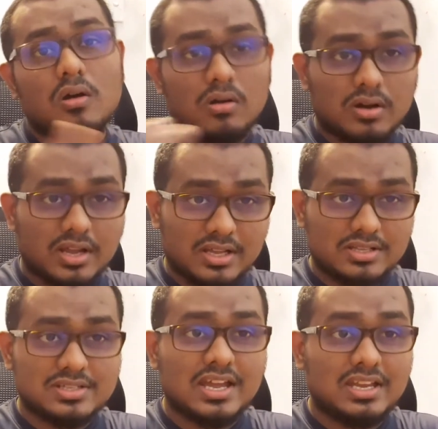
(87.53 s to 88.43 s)
or
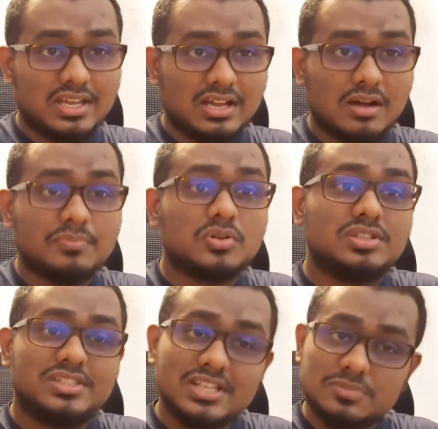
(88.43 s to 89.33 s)
else ending up
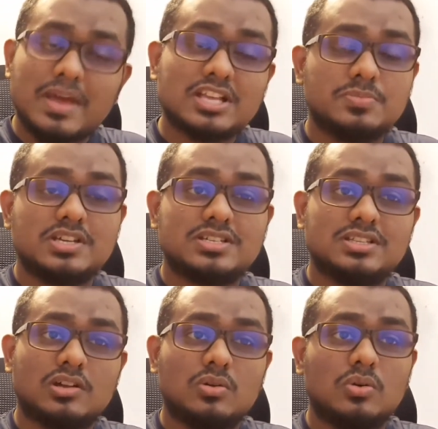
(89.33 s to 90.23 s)
just
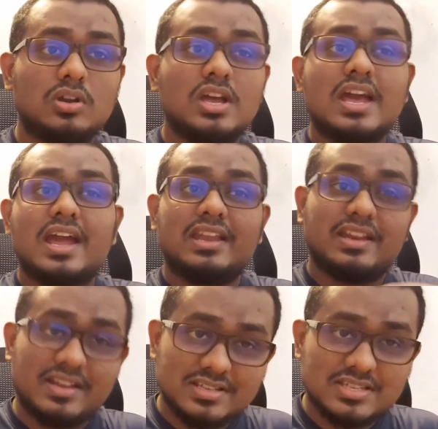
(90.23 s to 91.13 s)
backspacing the code and
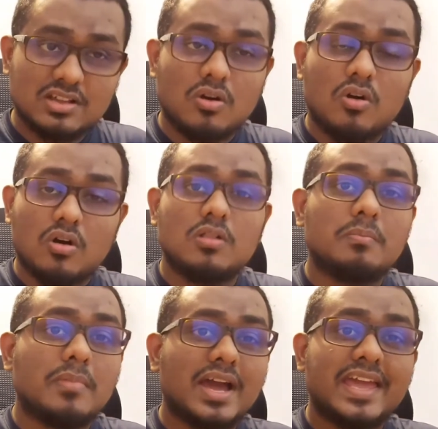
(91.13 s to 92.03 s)
erasing all
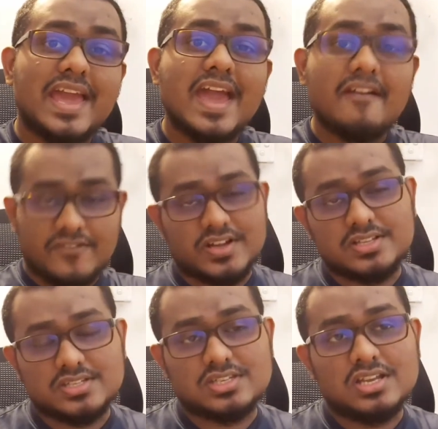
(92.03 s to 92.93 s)
my
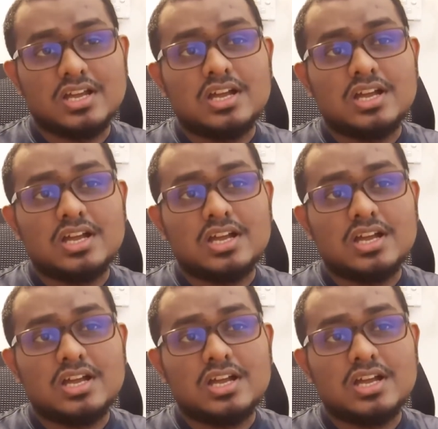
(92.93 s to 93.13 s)
efforts.